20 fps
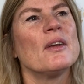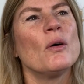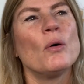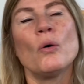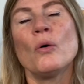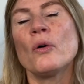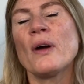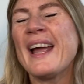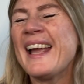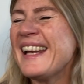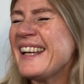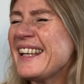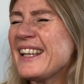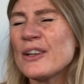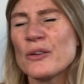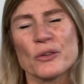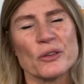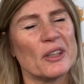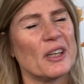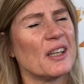or any
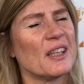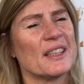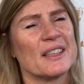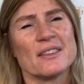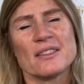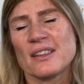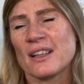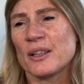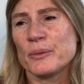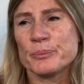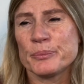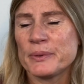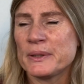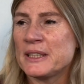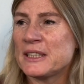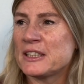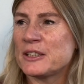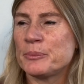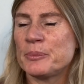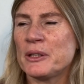online
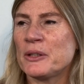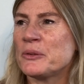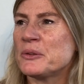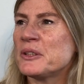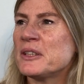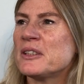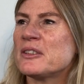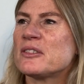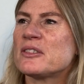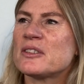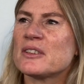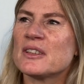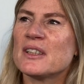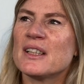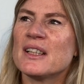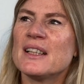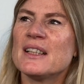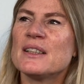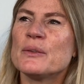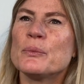company, to be honest.
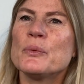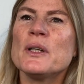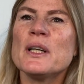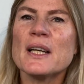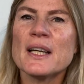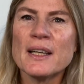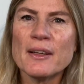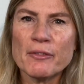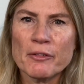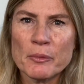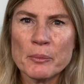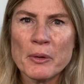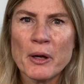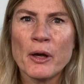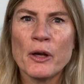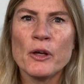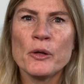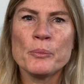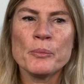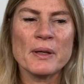Working from
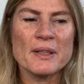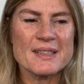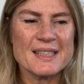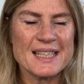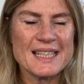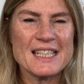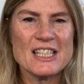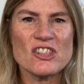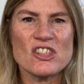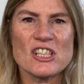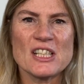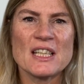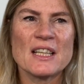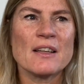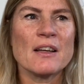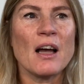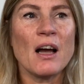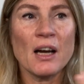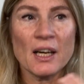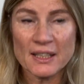home,
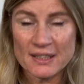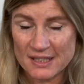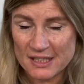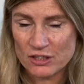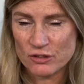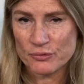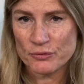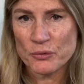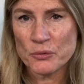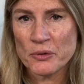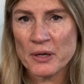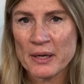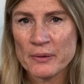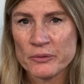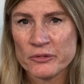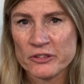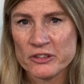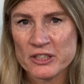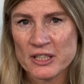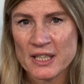teaching, I teach 4
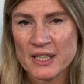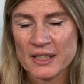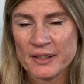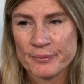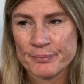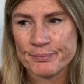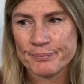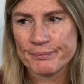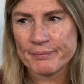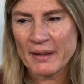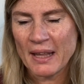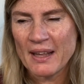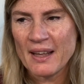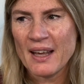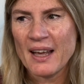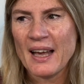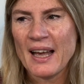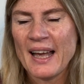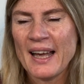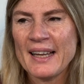hours a day,
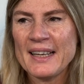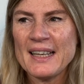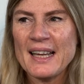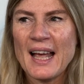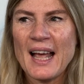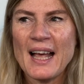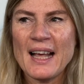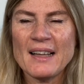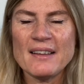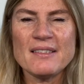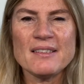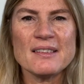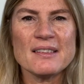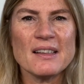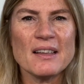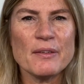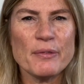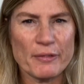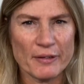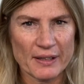and it has
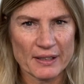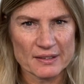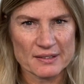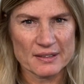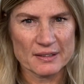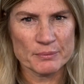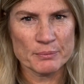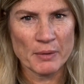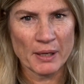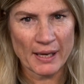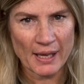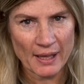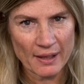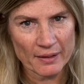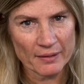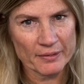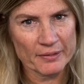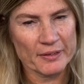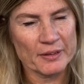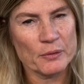affected my
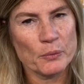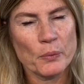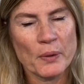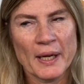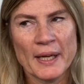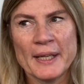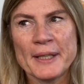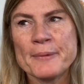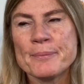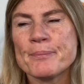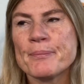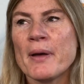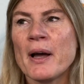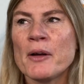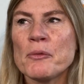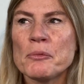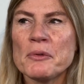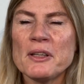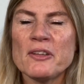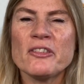health in a way. I
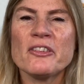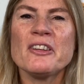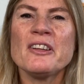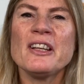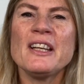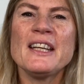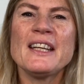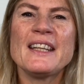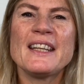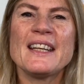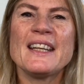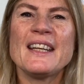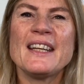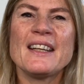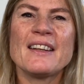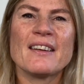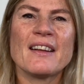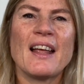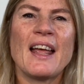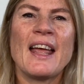recently did
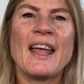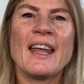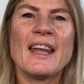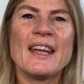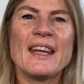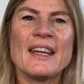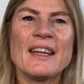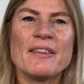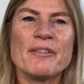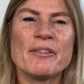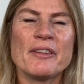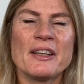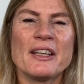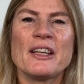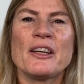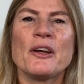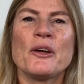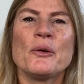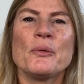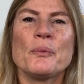a
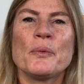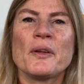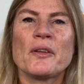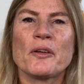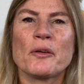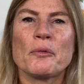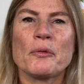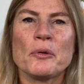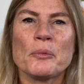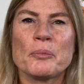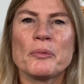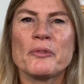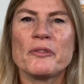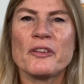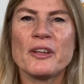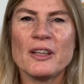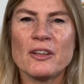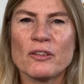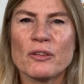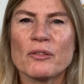video with a group of
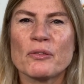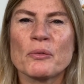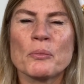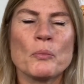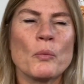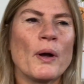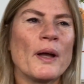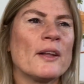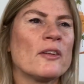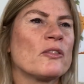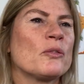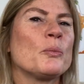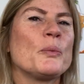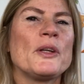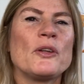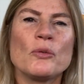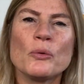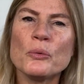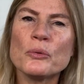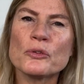teachers from Wales, and we
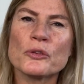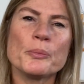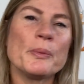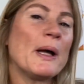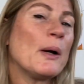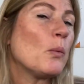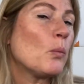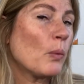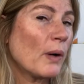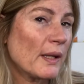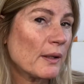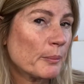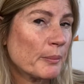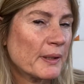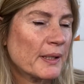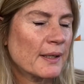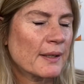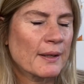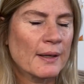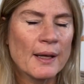talked about
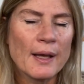wellbeing,